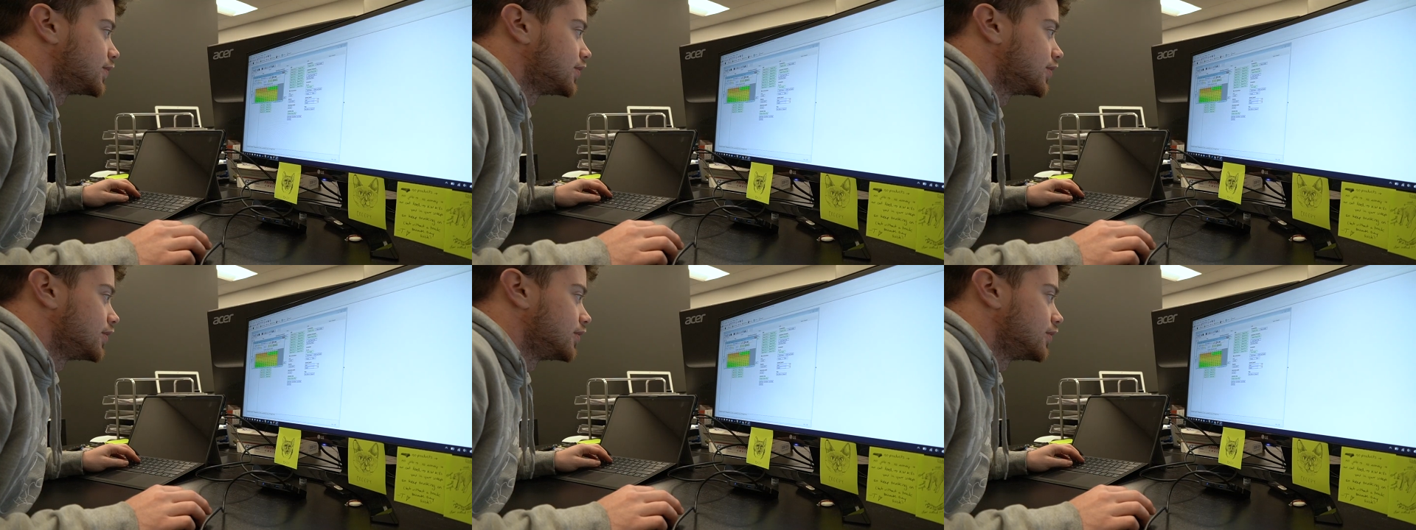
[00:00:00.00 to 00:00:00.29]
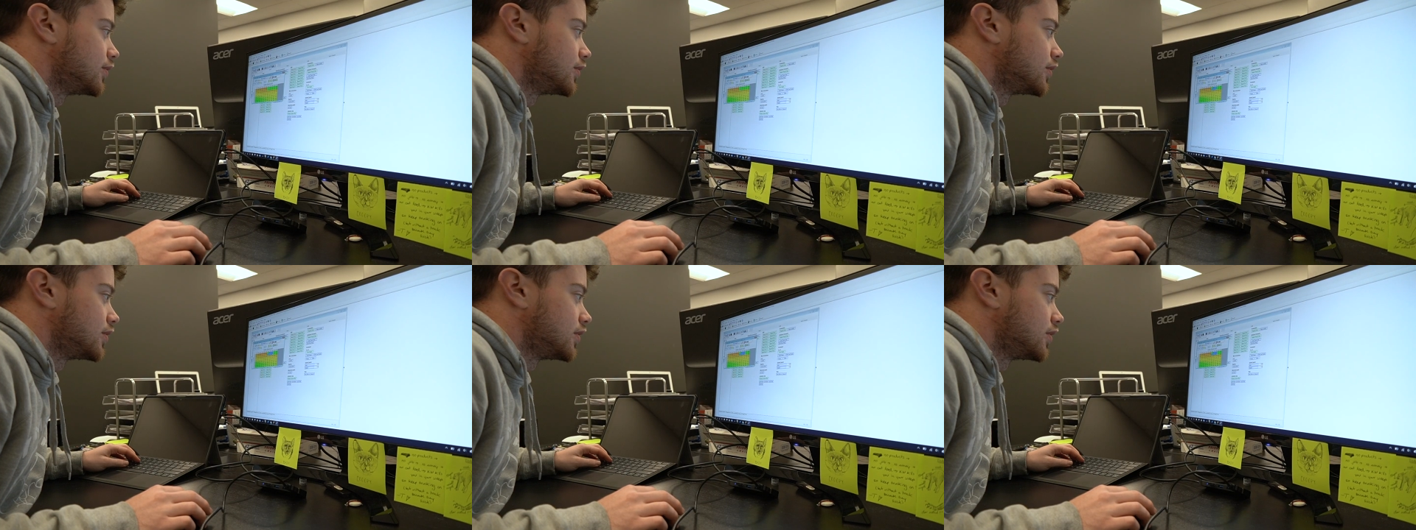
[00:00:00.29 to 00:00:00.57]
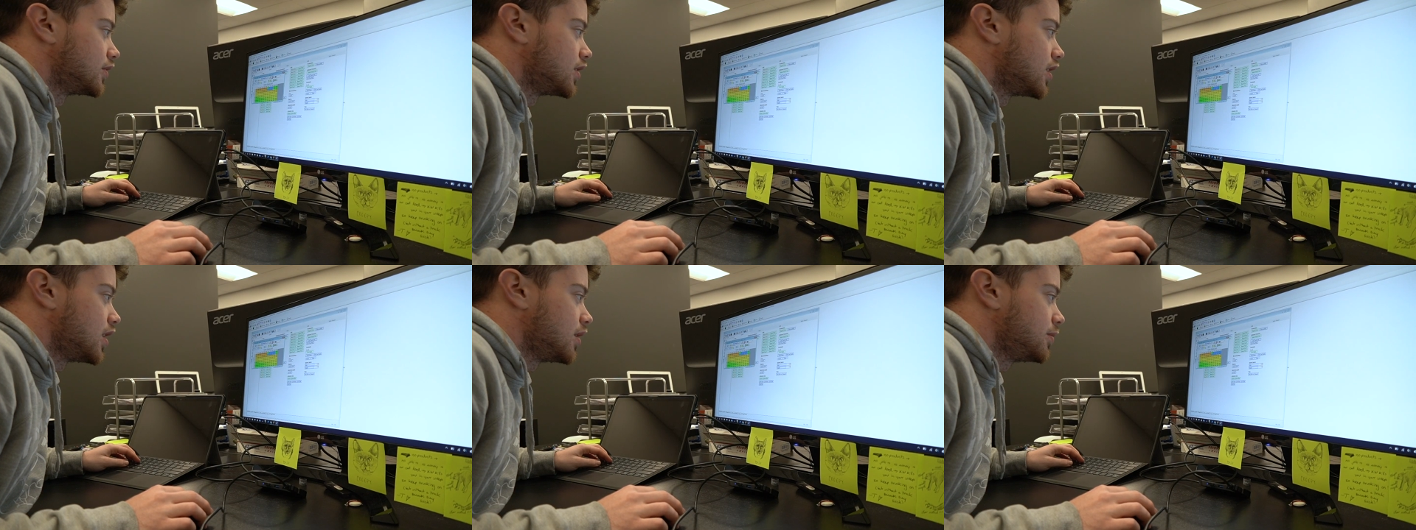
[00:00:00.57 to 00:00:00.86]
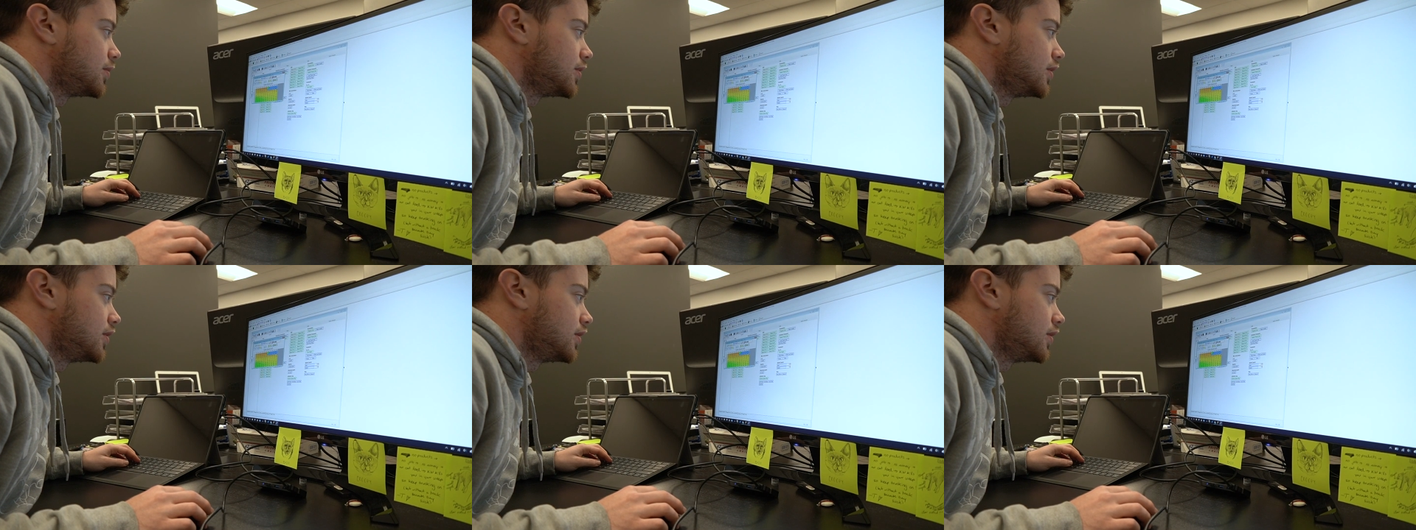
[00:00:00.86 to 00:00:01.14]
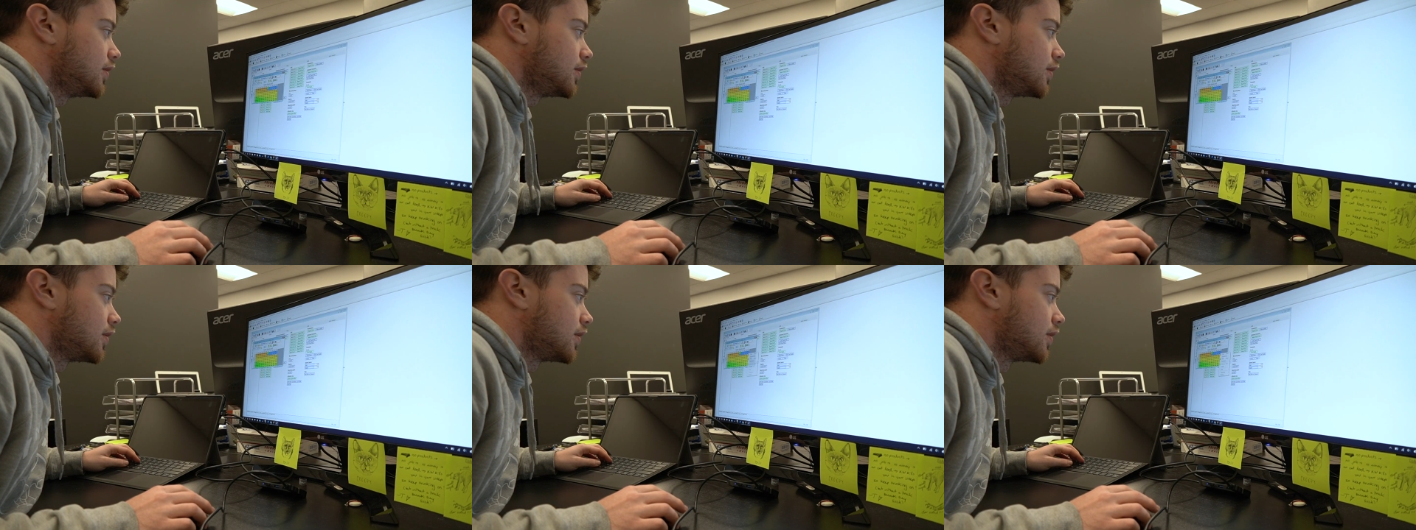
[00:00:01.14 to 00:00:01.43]
So we're gonna copy
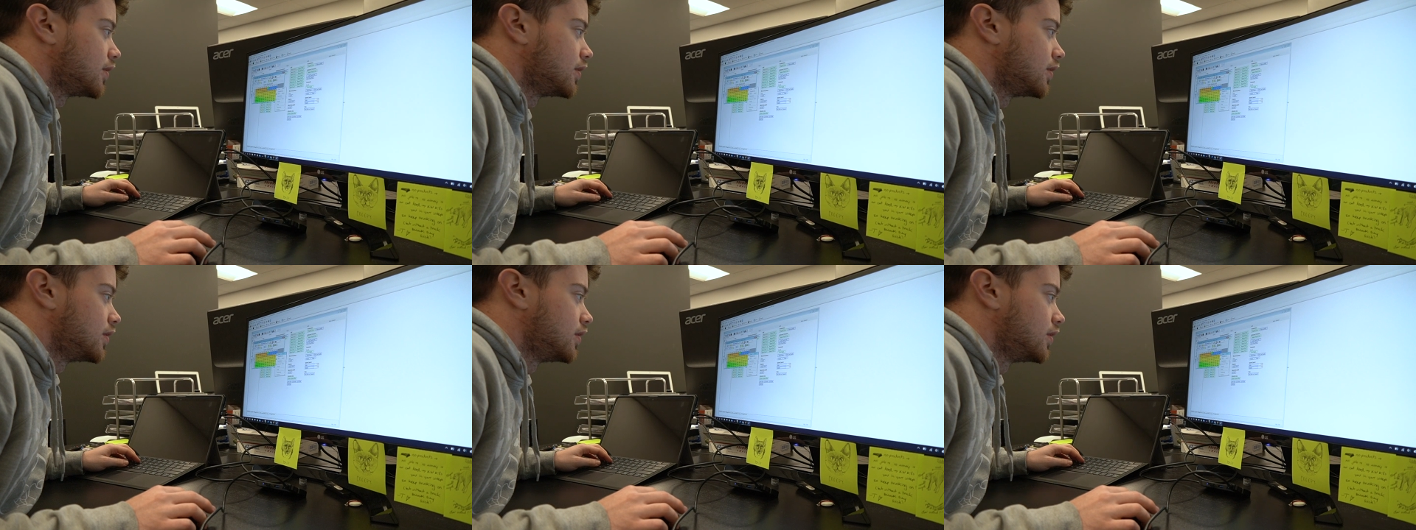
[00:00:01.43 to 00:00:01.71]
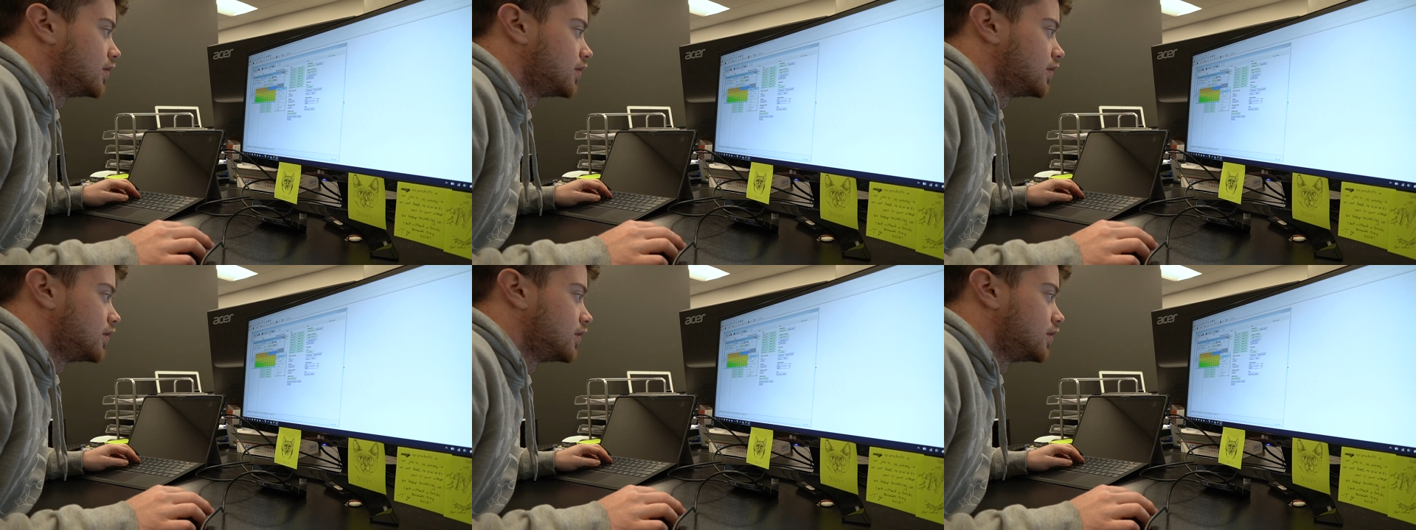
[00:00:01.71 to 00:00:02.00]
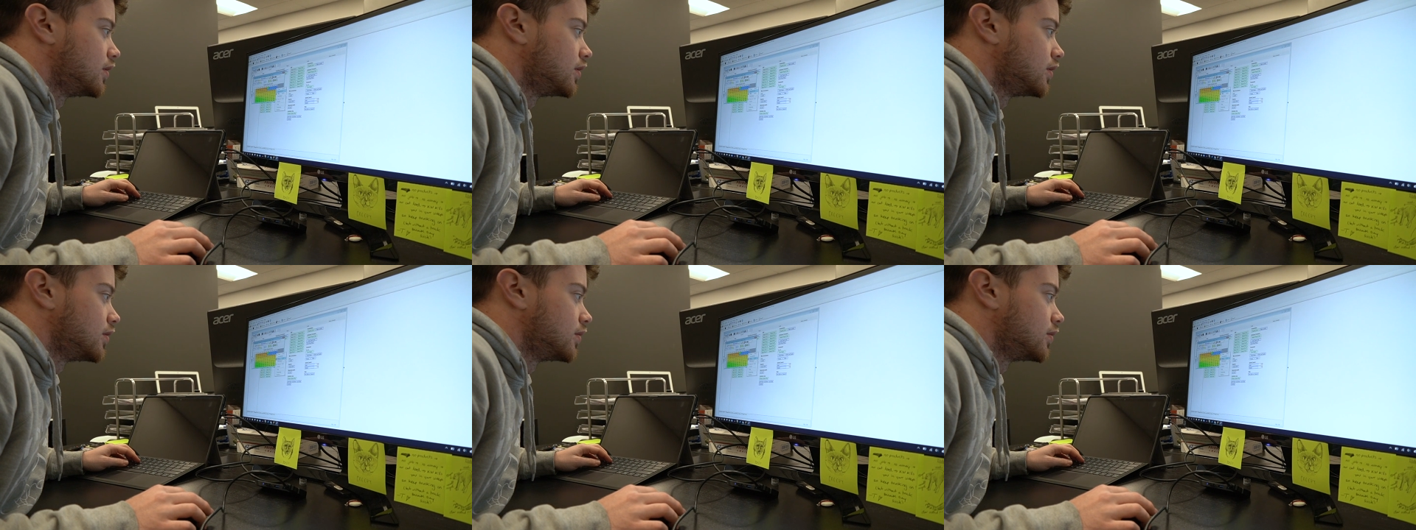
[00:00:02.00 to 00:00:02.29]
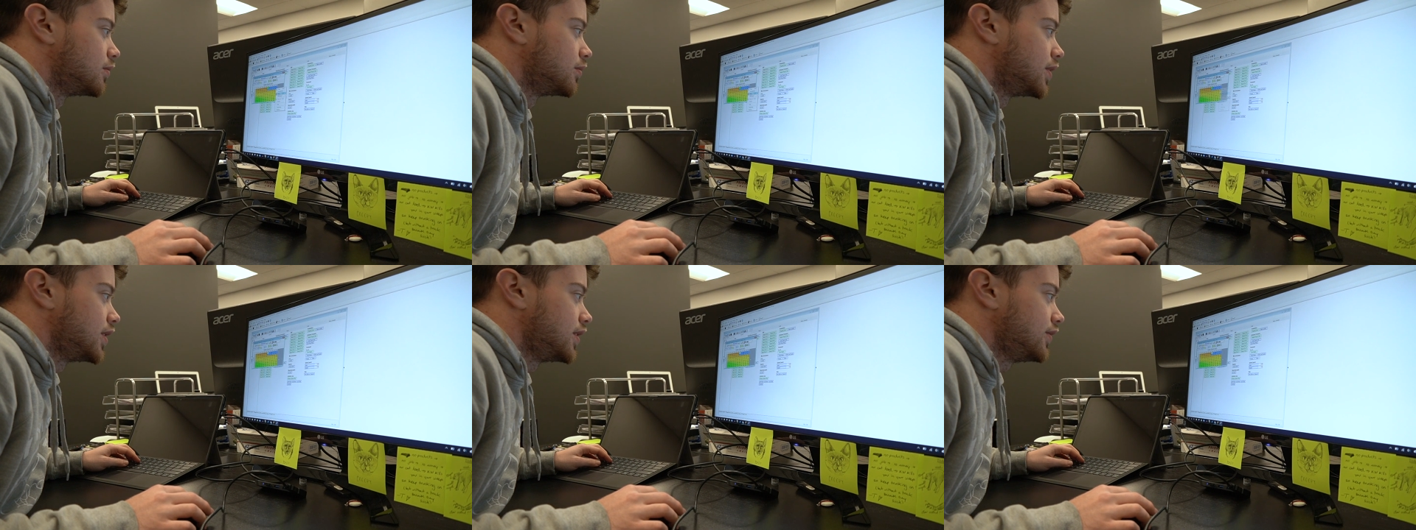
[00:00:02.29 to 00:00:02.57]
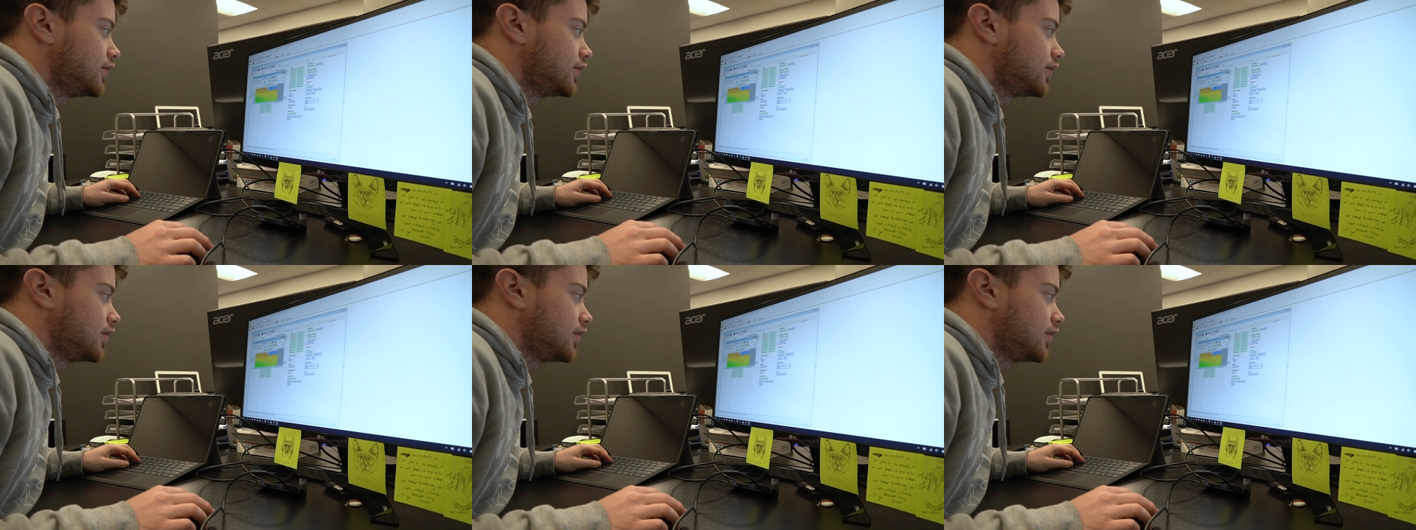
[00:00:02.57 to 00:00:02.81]
it, paste